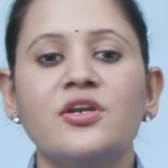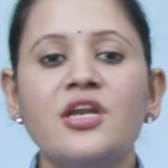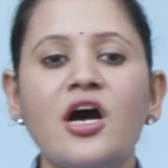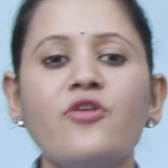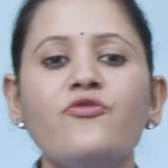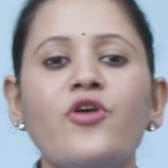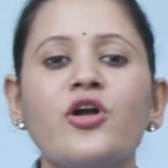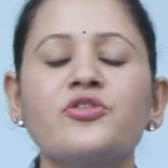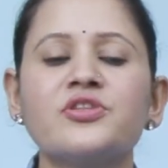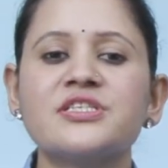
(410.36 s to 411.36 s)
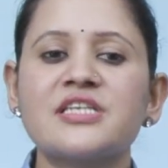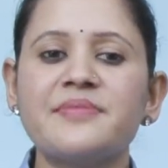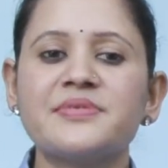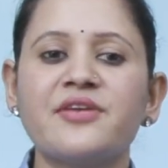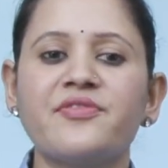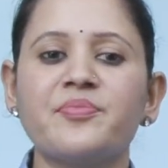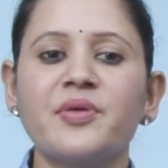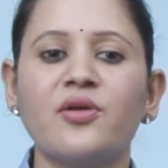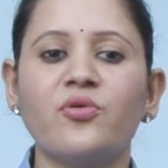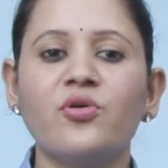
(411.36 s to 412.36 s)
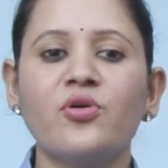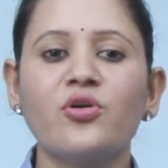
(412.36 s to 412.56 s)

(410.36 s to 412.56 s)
Now follow the steps given below.